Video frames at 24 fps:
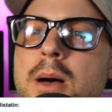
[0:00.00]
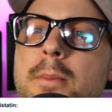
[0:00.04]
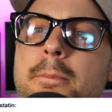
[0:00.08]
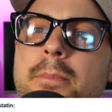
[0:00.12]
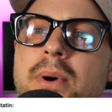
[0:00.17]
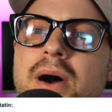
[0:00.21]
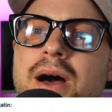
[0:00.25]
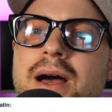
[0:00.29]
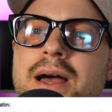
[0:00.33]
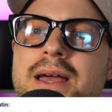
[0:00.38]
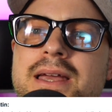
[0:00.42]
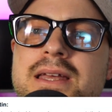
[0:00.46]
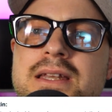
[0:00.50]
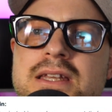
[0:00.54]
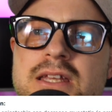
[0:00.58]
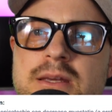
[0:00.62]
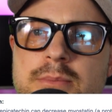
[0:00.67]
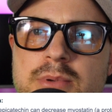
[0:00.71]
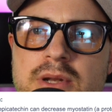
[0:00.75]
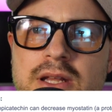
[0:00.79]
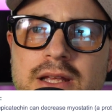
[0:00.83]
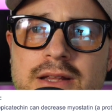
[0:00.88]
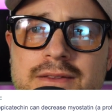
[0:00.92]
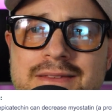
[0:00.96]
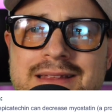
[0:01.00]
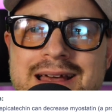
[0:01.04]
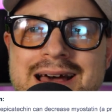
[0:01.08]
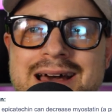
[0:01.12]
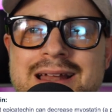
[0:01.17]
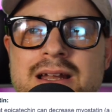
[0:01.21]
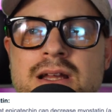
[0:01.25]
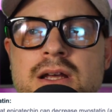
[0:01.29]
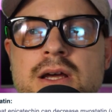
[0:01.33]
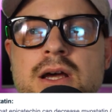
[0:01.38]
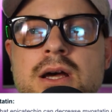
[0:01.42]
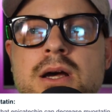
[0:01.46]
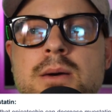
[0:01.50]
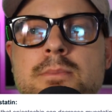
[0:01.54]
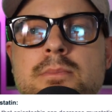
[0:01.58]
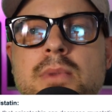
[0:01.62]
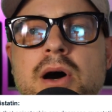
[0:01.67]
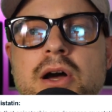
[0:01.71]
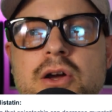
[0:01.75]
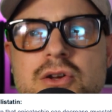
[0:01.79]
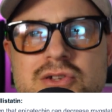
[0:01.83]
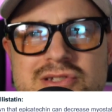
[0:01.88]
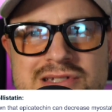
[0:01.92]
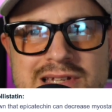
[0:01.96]
by inhibiting that
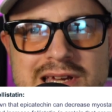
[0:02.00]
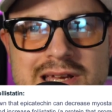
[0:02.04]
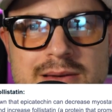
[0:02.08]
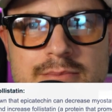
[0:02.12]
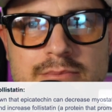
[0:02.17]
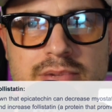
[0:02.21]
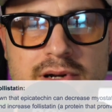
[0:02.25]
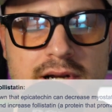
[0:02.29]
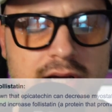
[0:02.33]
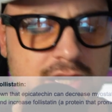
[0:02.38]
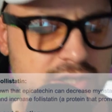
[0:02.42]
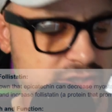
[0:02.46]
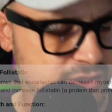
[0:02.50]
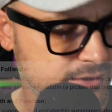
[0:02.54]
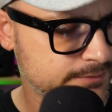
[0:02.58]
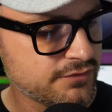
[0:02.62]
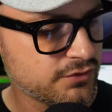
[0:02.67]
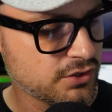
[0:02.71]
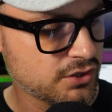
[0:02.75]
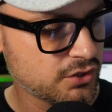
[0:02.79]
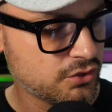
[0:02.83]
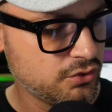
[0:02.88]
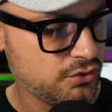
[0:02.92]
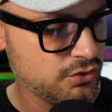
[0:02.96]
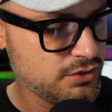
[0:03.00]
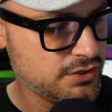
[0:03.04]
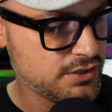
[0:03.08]
myostatin production. You've got a good